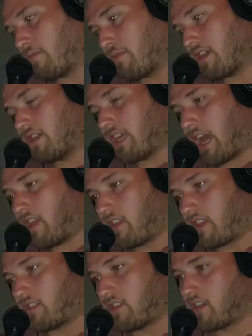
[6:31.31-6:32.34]
to be in the
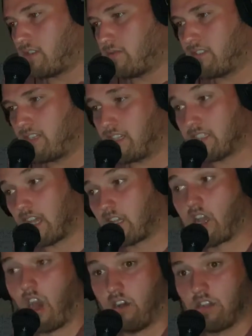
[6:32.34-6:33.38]
Catholic Church, which is a
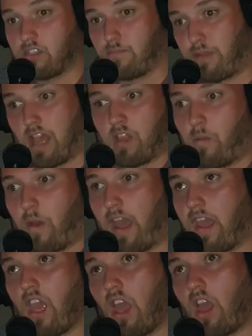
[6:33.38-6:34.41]
cult, by the
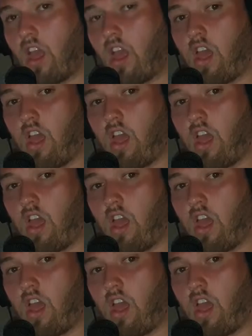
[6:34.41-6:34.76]
way.